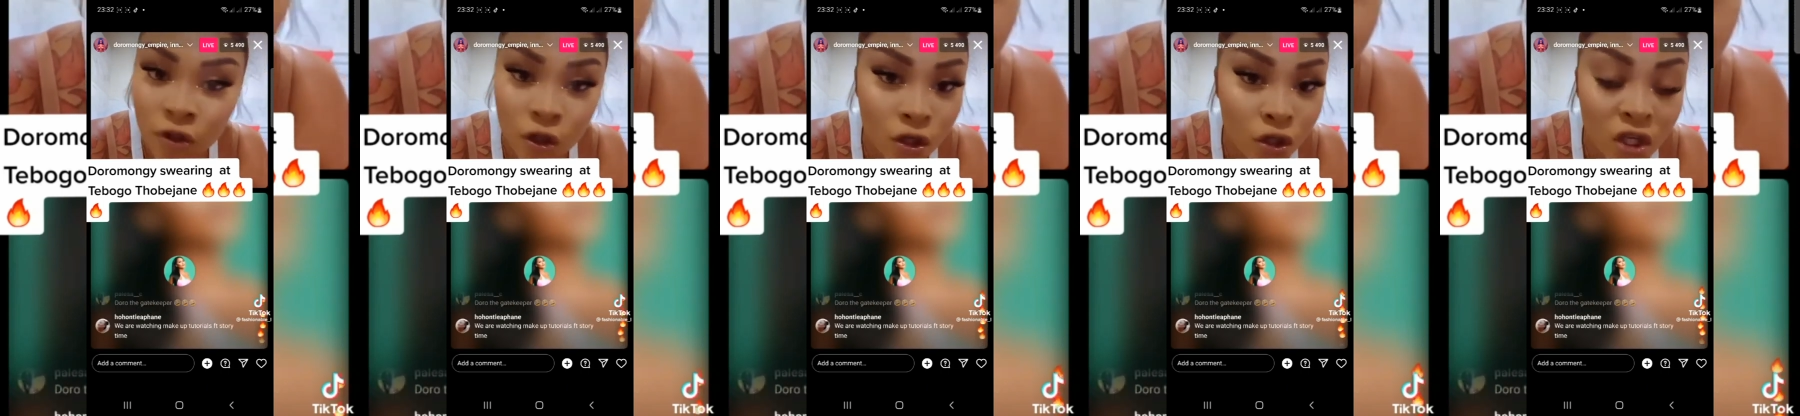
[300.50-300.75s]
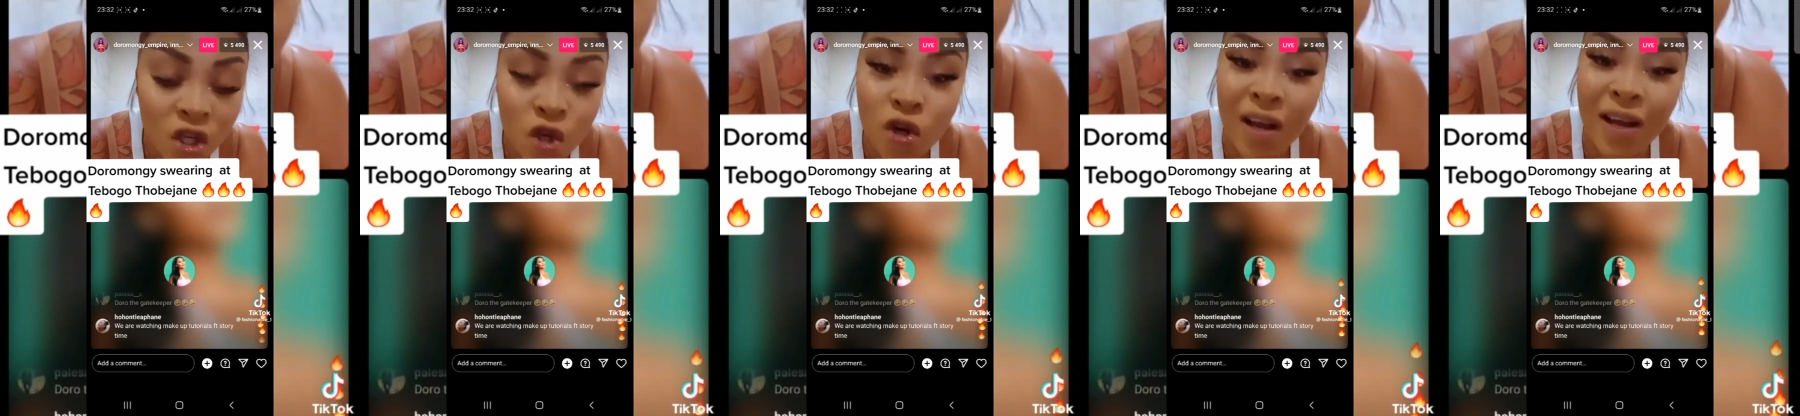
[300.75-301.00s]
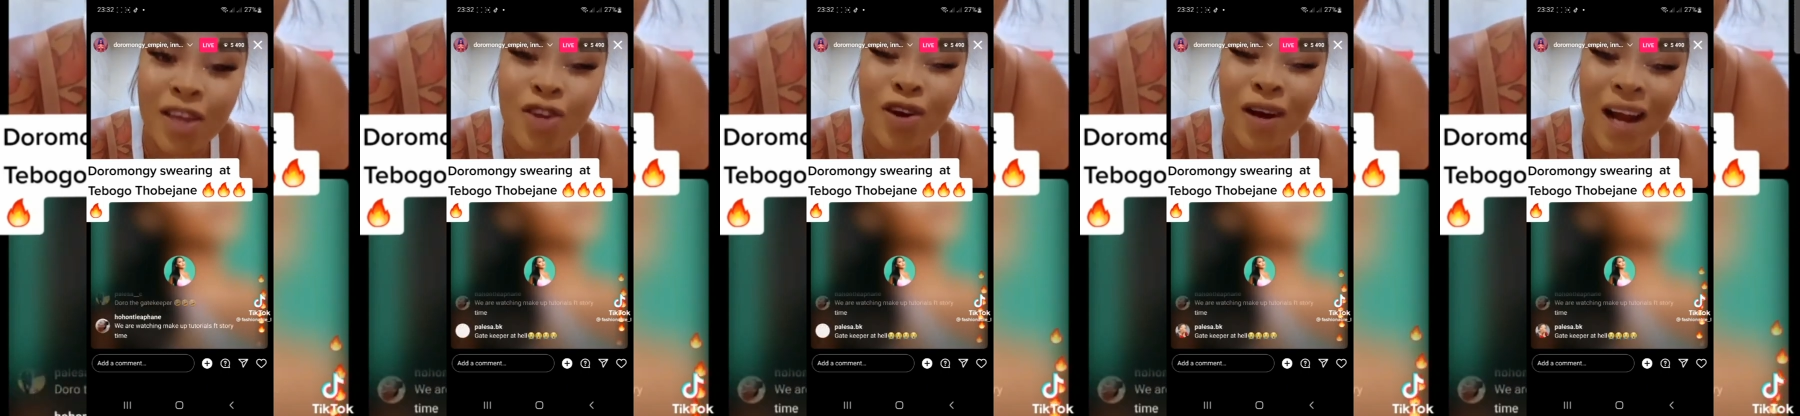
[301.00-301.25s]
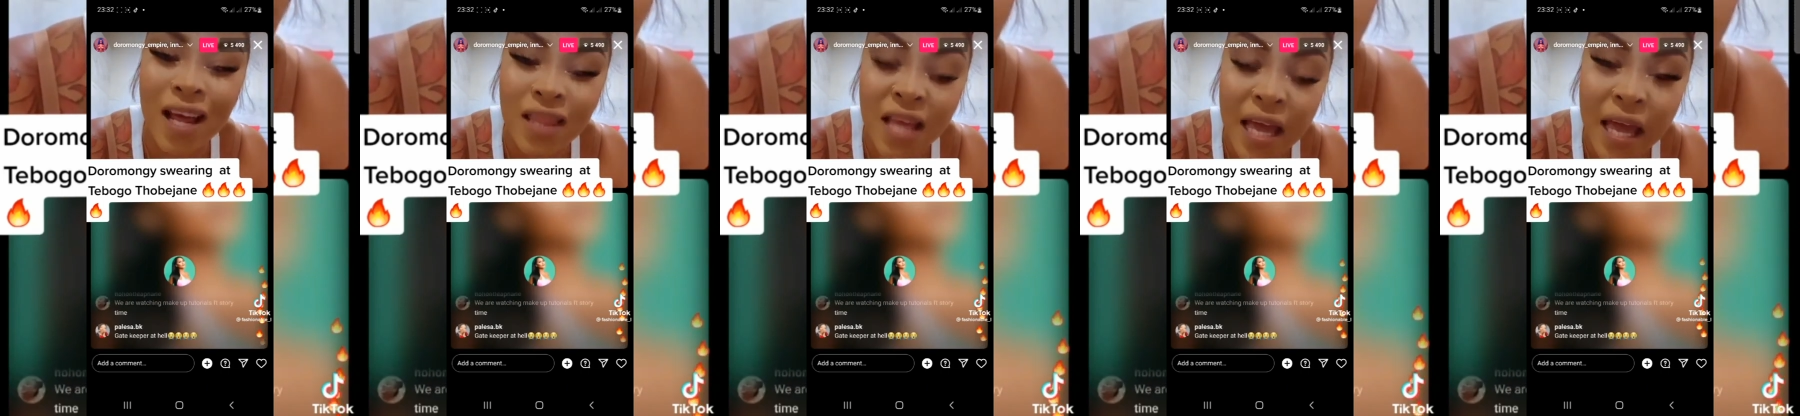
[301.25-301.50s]
you rather hate
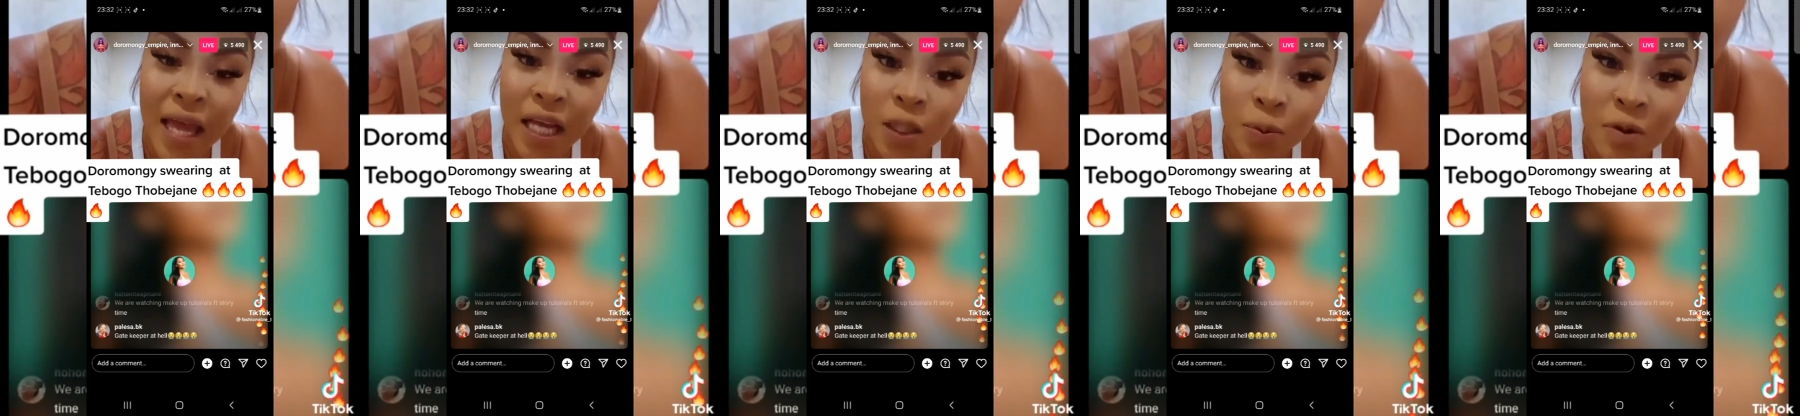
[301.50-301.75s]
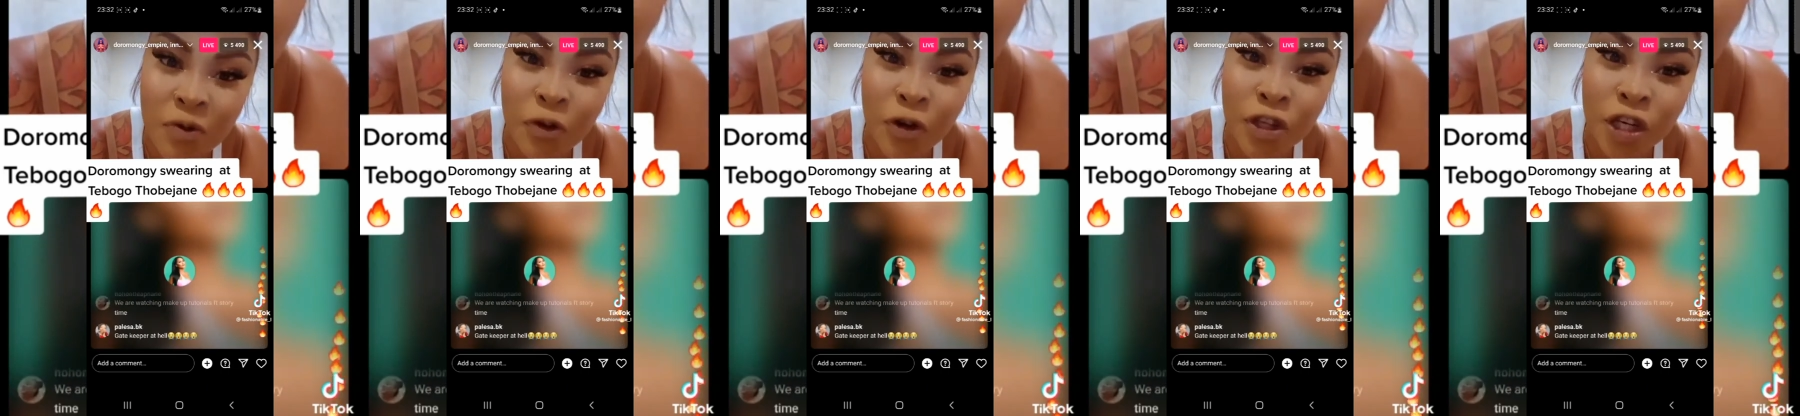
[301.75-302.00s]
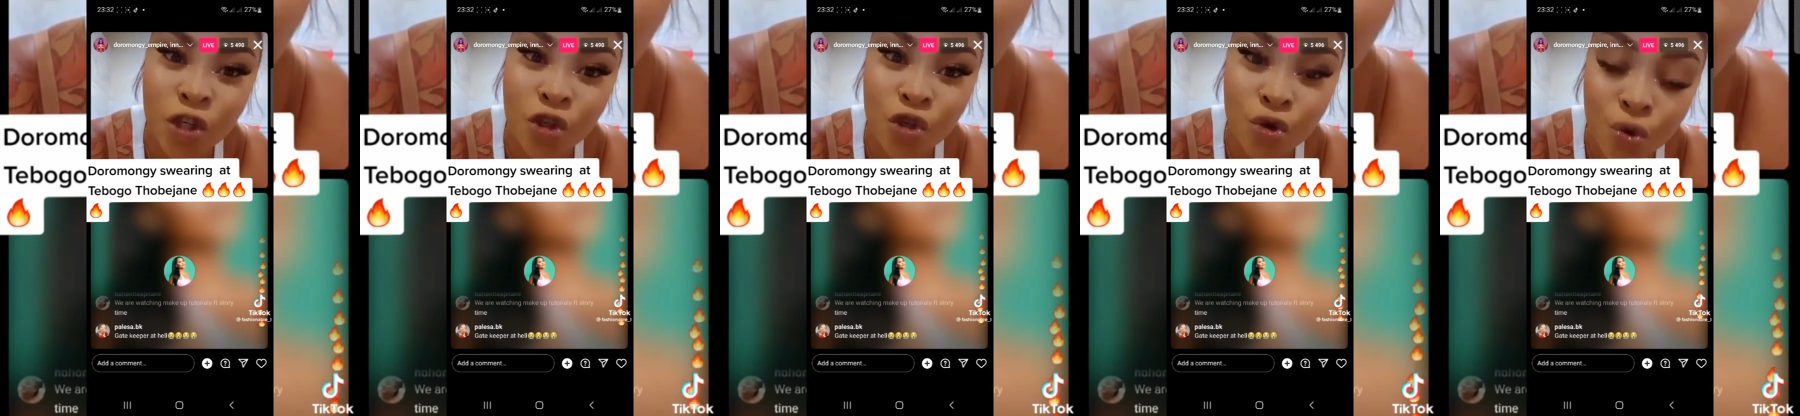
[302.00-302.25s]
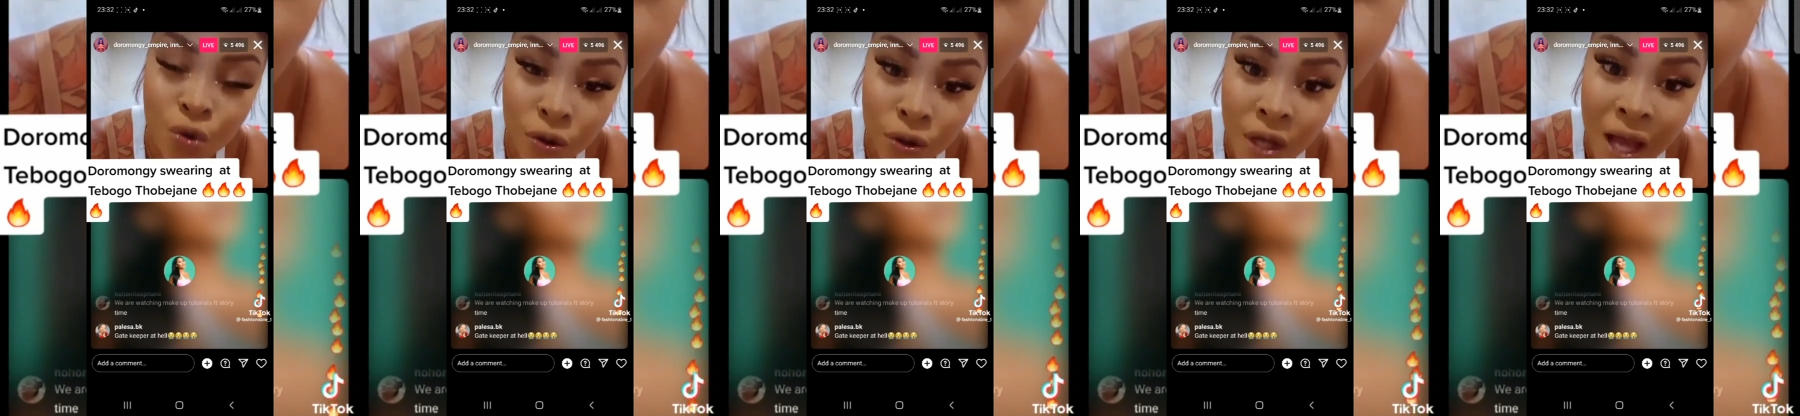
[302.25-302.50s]
me for the truth.
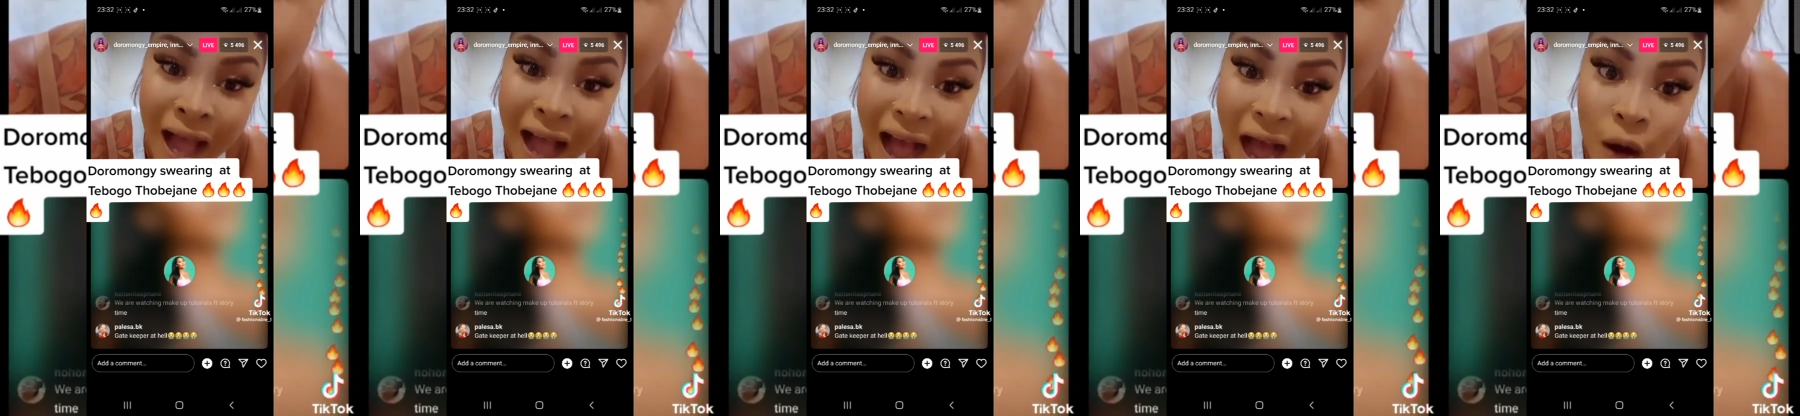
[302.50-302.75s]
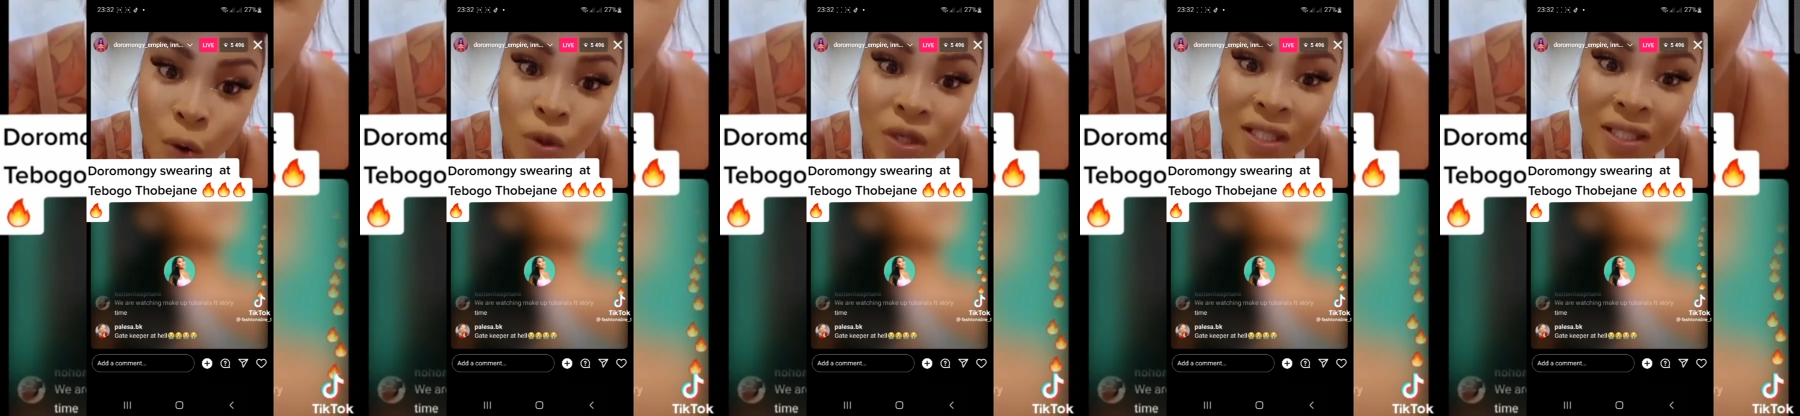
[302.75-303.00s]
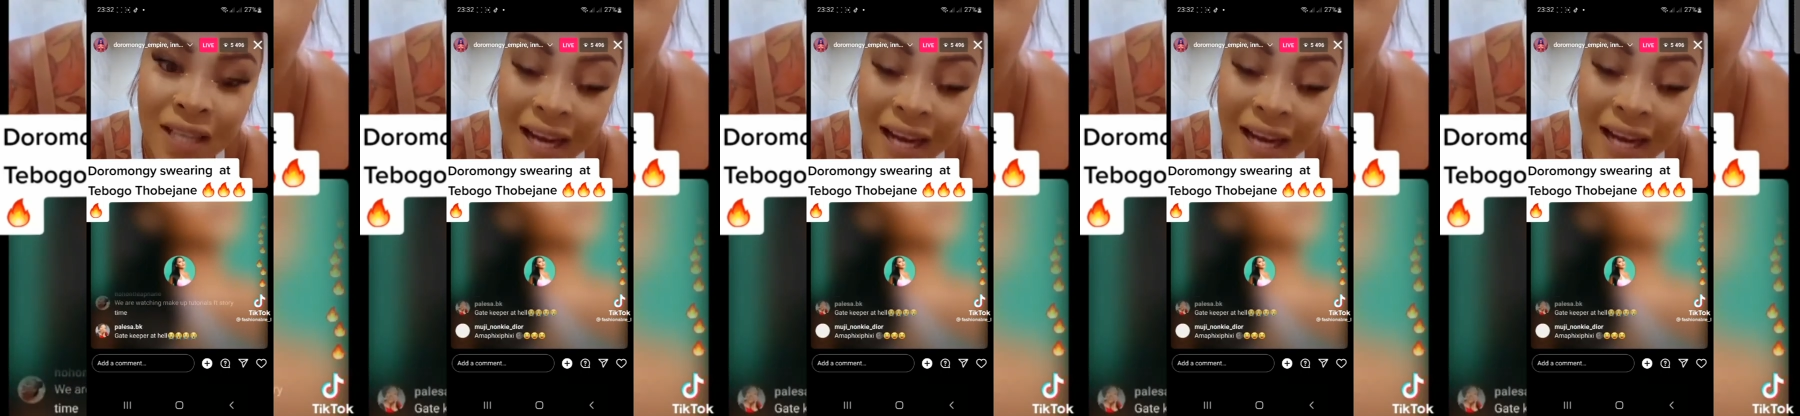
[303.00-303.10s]
I will die.